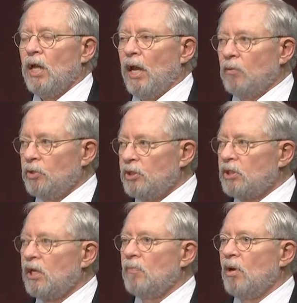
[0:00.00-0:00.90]
and we
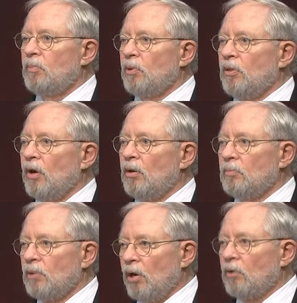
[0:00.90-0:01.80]
did come up with our
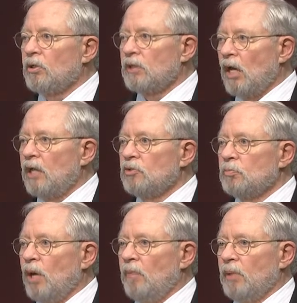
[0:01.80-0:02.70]

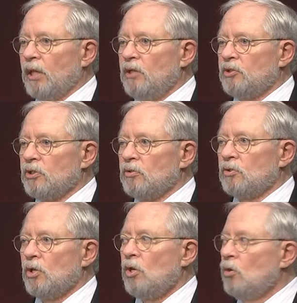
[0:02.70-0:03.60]
prioritized
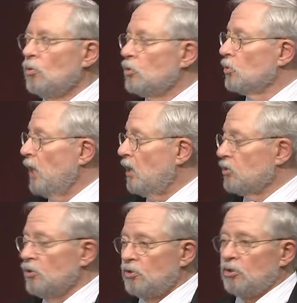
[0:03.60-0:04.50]
populations, which were
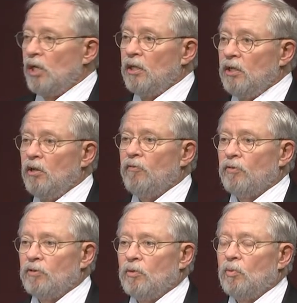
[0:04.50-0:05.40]
actually slightly
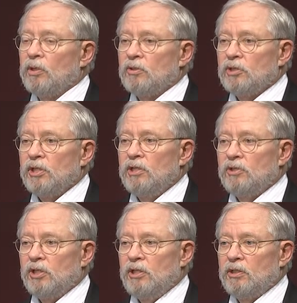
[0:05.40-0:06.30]
different than what the
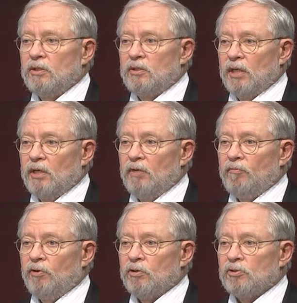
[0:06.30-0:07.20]
CDC did
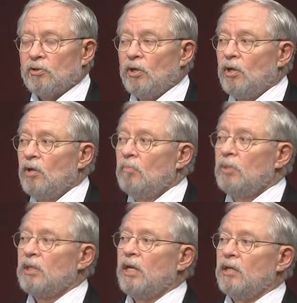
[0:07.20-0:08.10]
at first,
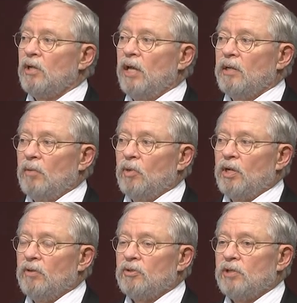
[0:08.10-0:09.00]
and
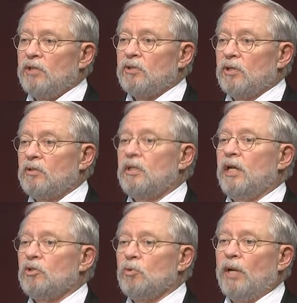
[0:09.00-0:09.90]
what other states did.
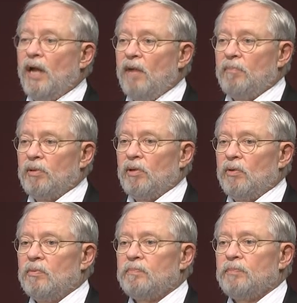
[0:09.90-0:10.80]
Guess what happened,
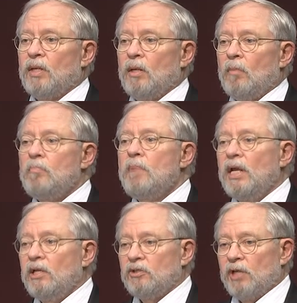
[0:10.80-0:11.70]
though?
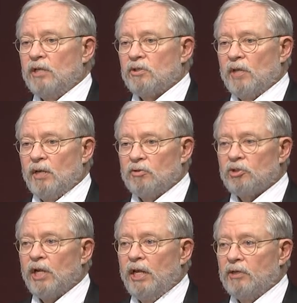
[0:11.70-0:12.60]
Many states then
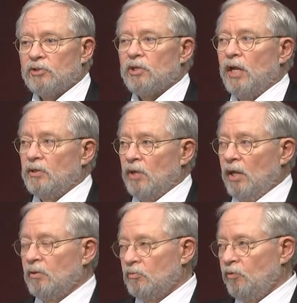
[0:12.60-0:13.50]
changed
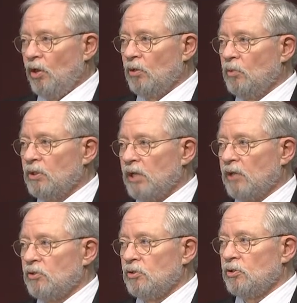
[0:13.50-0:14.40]
and followed what
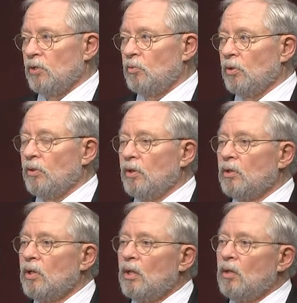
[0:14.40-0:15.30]
Texas did, where the